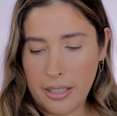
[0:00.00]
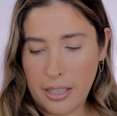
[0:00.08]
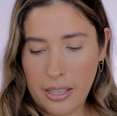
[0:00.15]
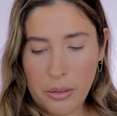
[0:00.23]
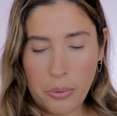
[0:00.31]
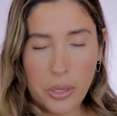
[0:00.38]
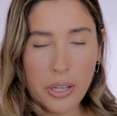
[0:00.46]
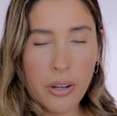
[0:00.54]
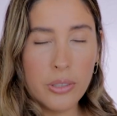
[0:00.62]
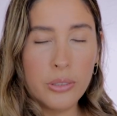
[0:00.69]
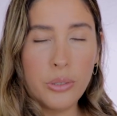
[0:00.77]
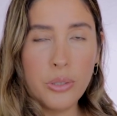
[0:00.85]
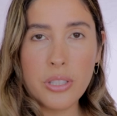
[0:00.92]
And then if we
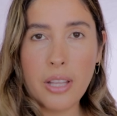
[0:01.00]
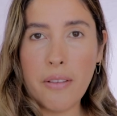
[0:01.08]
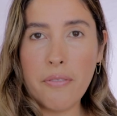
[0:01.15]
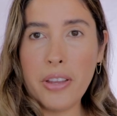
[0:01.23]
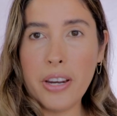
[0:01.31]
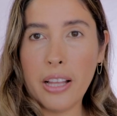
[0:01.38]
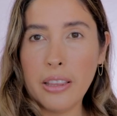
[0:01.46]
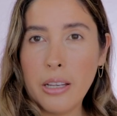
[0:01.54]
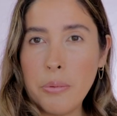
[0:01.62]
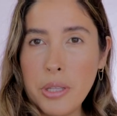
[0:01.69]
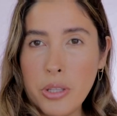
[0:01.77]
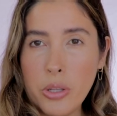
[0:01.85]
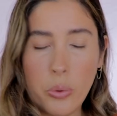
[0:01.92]
go to something a little
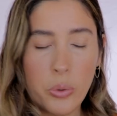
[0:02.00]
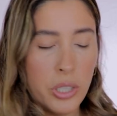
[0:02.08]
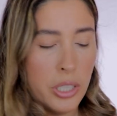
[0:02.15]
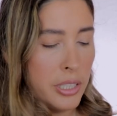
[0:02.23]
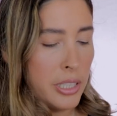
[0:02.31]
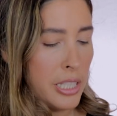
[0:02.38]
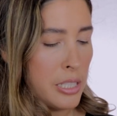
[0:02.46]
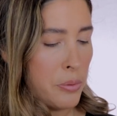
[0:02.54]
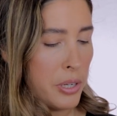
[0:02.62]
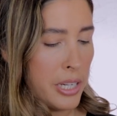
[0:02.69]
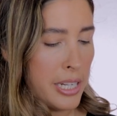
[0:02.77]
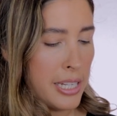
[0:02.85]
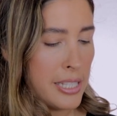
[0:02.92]
bit newer, this
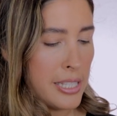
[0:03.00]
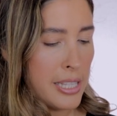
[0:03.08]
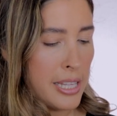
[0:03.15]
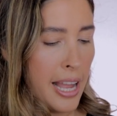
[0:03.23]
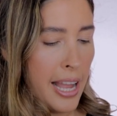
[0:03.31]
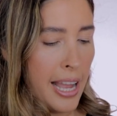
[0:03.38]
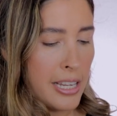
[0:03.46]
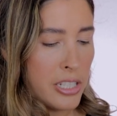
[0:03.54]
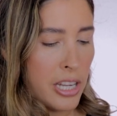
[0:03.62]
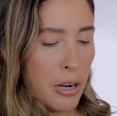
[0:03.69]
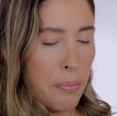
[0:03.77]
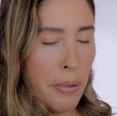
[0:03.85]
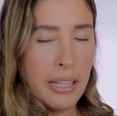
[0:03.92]
one is the
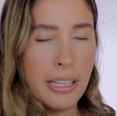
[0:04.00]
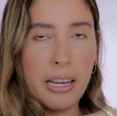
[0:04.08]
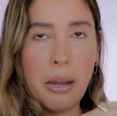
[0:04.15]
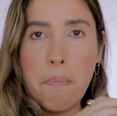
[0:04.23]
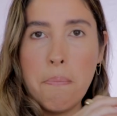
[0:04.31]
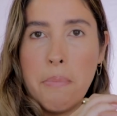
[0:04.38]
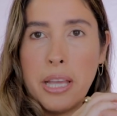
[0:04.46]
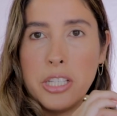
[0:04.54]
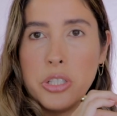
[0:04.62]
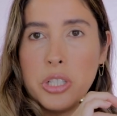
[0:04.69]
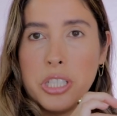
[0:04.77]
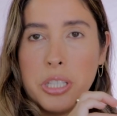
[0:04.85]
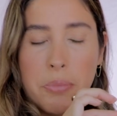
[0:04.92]
eyeshadow palette
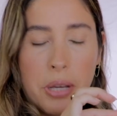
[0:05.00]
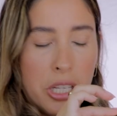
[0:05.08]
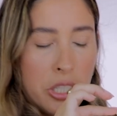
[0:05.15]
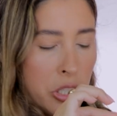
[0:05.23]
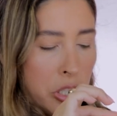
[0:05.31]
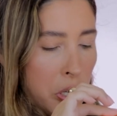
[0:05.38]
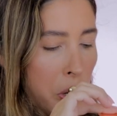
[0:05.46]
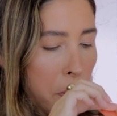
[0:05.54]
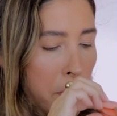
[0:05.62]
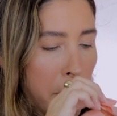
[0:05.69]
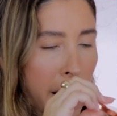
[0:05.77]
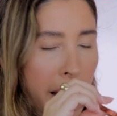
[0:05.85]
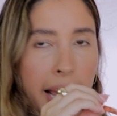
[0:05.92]
Major
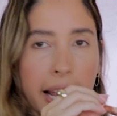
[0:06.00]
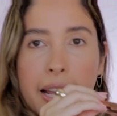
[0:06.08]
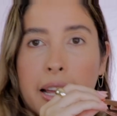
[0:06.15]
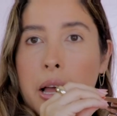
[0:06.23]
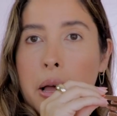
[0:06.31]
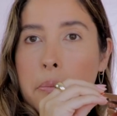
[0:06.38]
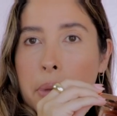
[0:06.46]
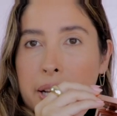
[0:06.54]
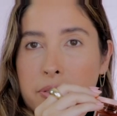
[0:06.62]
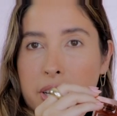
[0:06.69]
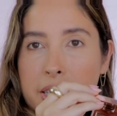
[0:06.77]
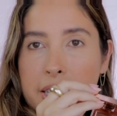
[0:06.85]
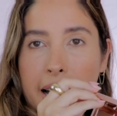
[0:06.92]
Dimension by
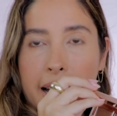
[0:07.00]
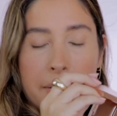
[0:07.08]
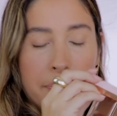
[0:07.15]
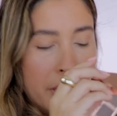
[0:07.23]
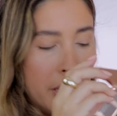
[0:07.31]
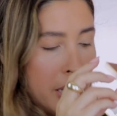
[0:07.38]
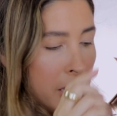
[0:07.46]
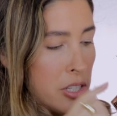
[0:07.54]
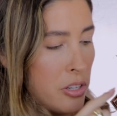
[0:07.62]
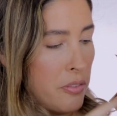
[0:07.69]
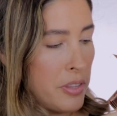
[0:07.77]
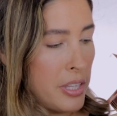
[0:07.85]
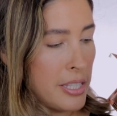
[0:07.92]
Patrick Ta.
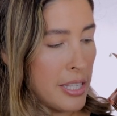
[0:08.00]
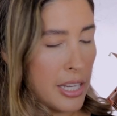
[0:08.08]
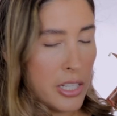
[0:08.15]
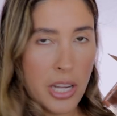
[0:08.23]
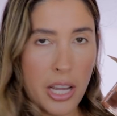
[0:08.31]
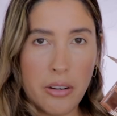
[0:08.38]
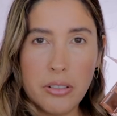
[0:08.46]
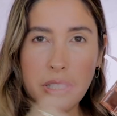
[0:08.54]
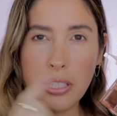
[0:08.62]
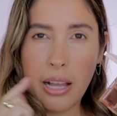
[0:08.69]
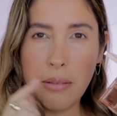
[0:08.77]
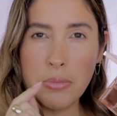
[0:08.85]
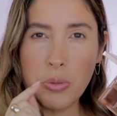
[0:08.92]
Each of these eyeshadows
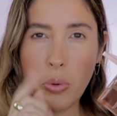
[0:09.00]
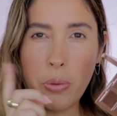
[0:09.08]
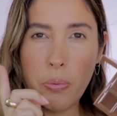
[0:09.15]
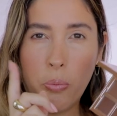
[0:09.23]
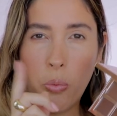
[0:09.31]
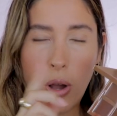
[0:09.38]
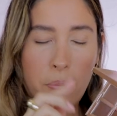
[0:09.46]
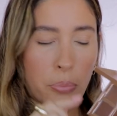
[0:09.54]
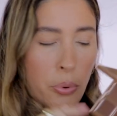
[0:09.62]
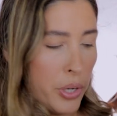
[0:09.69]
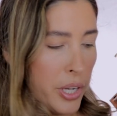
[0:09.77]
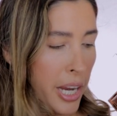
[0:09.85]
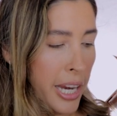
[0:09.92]
comes with
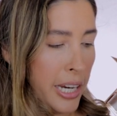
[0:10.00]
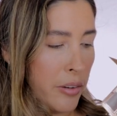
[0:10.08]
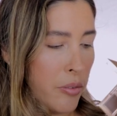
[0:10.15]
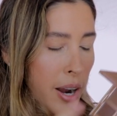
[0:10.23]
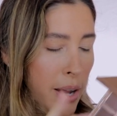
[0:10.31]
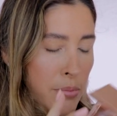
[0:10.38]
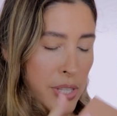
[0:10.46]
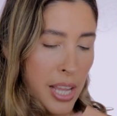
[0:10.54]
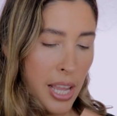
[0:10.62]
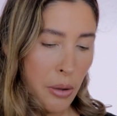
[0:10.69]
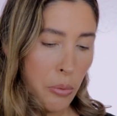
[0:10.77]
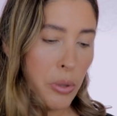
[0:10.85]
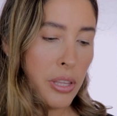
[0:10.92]
1.8 grams,
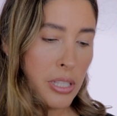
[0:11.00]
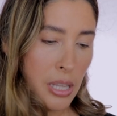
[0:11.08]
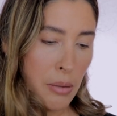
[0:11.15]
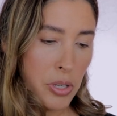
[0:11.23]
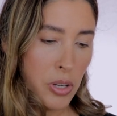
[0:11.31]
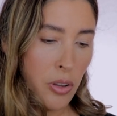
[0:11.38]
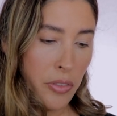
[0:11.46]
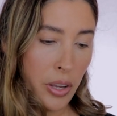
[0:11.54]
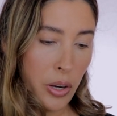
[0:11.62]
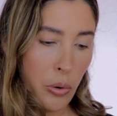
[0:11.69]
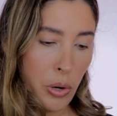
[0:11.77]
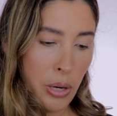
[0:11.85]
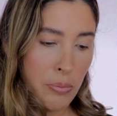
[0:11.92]
with the exception of the
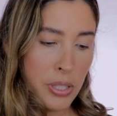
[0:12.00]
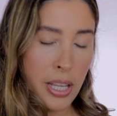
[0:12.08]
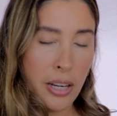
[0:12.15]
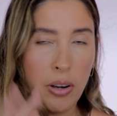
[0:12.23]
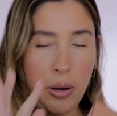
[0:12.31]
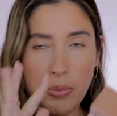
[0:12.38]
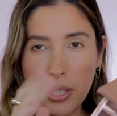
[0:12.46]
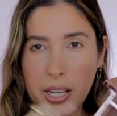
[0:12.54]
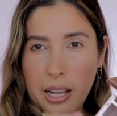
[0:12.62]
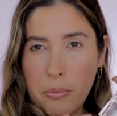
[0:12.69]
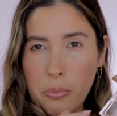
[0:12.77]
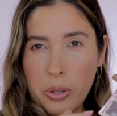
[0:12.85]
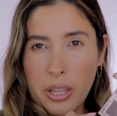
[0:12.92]
creams. The creams
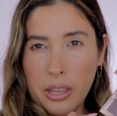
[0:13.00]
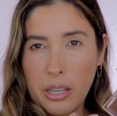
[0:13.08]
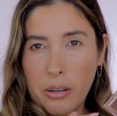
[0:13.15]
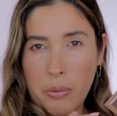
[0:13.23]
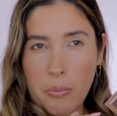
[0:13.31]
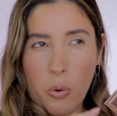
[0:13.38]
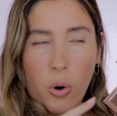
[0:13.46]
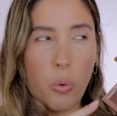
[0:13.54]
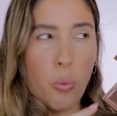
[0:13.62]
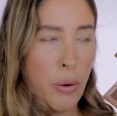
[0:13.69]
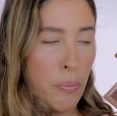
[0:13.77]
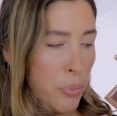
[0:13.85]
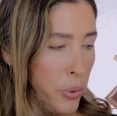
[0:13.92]
come with a little bit more,
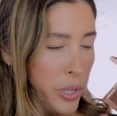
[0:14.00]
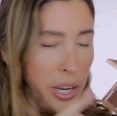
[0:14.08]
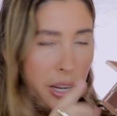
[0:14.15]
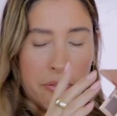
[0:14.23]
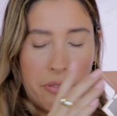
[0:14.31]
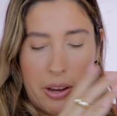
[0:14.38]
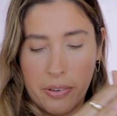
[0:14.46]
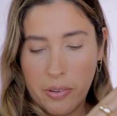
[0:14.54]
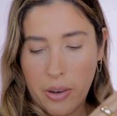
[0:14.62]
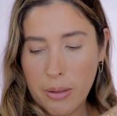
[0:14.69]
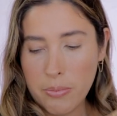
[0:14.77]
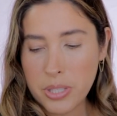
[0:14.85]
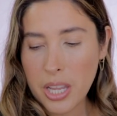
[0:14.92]
1.85
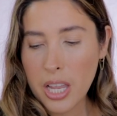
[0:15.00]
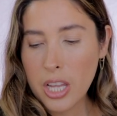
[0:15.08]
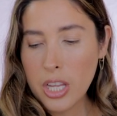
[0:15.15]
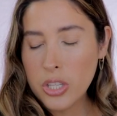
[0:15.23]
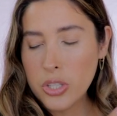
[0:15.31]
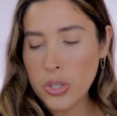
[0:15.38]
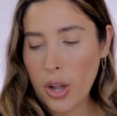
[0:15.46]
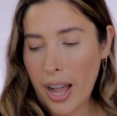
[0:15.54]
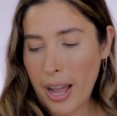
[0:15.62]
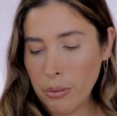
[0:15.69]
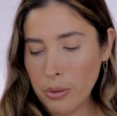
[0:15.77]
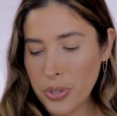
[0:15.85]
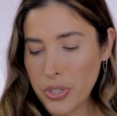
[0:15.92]
grams. So
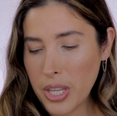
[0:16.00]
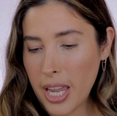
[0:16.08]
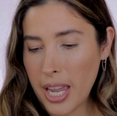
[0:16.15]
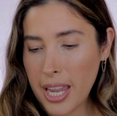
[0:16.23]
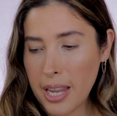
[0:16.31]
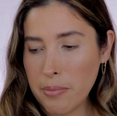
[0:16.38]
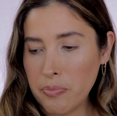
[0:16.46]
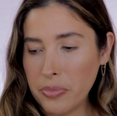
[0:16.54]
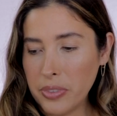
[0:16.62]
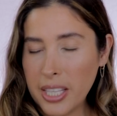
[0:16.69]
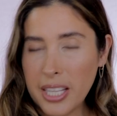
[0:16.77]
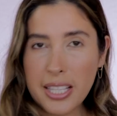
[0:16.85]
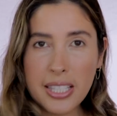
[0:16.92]
I will say
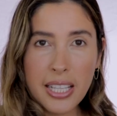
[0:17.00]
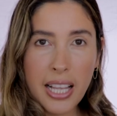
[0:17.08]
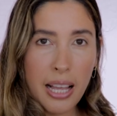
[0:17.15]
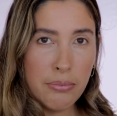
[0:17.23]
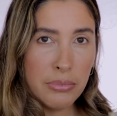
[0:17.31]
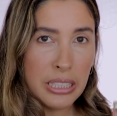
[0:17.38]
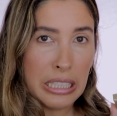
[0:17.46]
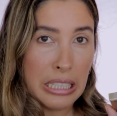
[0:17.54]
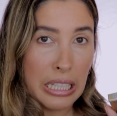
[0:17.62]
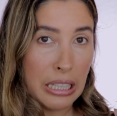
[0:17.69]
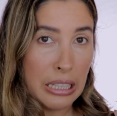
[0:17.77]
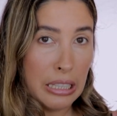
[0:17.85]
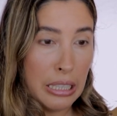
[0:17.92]
this comes in
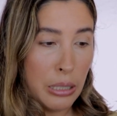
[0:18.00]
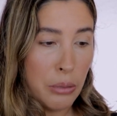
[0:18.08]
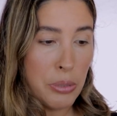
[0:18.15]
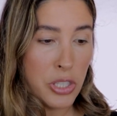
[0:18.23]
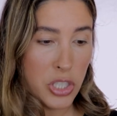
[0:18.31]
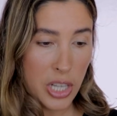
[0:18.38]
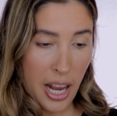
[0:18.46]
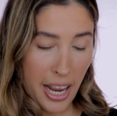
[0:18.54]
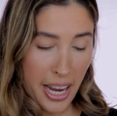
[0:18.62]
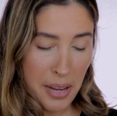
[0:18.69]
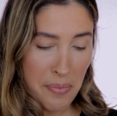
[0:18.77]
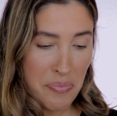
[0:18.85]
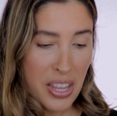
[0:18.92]
a little bit
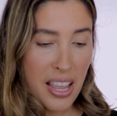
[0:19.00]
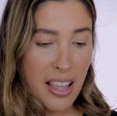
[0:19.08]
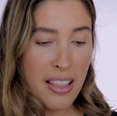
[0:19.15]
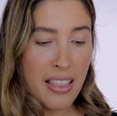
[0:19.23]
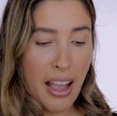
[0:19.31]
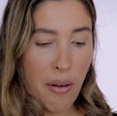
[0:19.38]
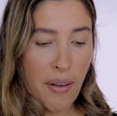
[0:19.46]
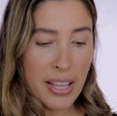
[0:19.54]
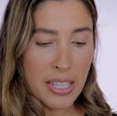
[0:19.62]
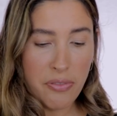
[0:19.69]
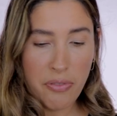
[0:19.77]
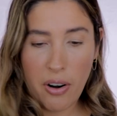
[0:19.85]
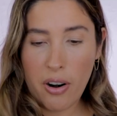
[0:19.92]
shy. Now,
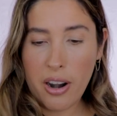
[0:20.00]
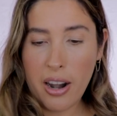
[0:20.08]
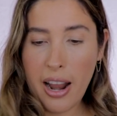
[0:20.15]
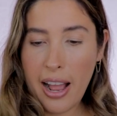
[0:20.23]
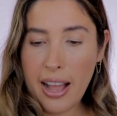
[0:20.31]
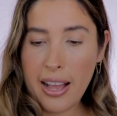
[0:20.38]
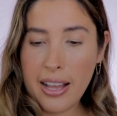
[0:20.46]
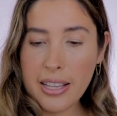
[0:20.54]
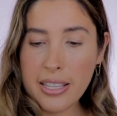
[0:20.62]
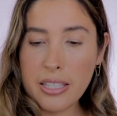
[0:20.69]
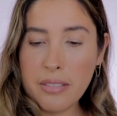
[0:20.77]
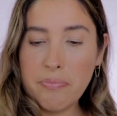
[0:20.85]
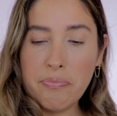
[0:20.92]
as far
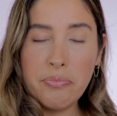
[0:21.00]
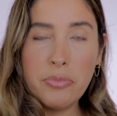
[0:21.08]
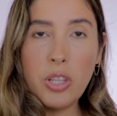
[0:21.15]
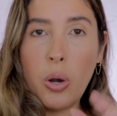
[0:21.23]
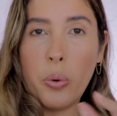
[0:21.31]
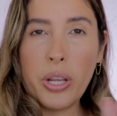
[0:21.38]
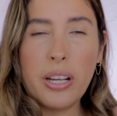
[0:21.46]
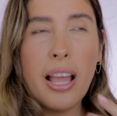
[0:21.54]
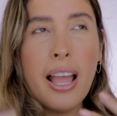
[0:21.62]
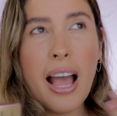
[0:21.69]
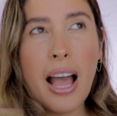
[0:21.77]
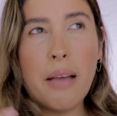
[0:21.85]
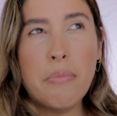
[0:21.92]
as knowing,
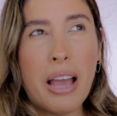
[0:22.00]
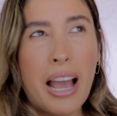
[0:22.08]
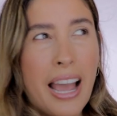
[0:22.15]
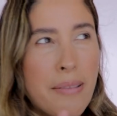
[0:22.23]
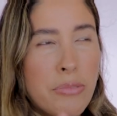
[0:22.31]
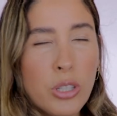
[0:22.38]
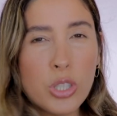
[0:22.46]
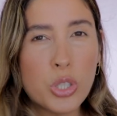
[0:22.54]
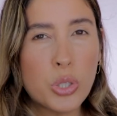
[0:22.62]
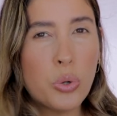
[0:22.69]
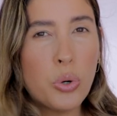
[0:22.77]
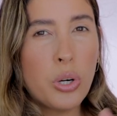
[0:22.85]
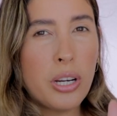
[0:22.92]
I'm not
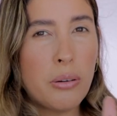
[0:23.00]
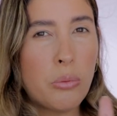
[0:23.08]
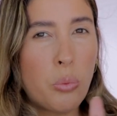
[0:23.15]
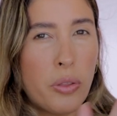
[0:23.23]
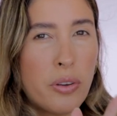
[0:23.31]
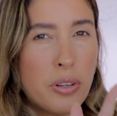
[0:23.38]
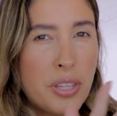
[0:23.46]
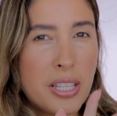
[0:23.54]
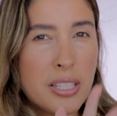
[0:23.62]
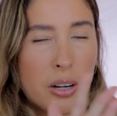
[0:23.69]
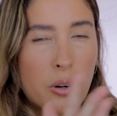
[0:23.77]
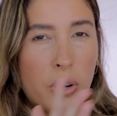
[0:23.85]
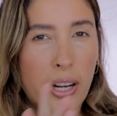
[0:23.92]
sure whether
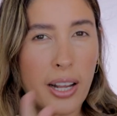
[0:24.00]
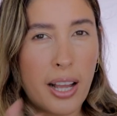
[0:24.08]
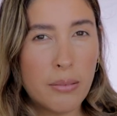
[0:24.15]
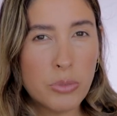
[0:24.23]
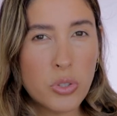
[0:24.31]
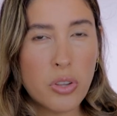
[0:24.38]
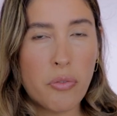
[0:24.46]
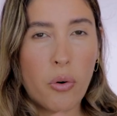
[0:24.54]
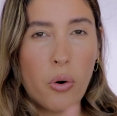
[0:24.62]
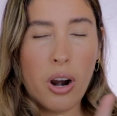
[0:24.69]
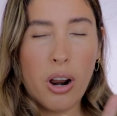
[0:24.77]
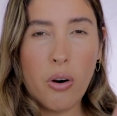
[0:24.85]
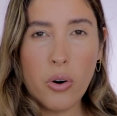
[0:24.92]
these are going to come to
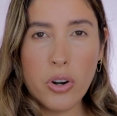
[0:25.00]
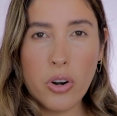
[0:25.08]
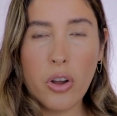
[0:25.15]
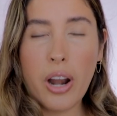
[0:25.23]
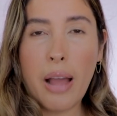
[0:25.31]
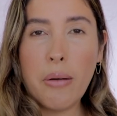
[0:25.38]
Sephora or not.